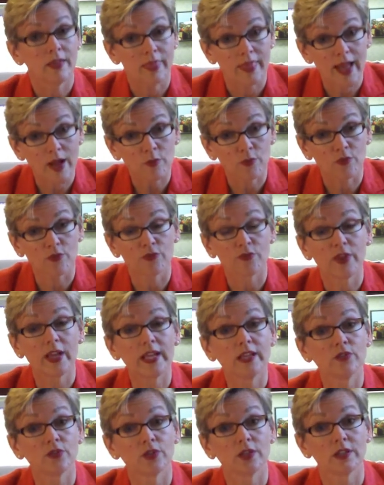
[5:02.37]
That will
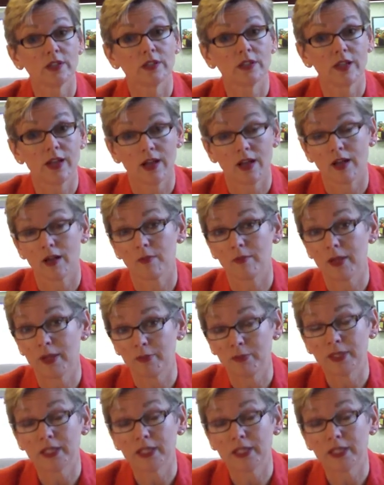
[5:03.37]
phase in and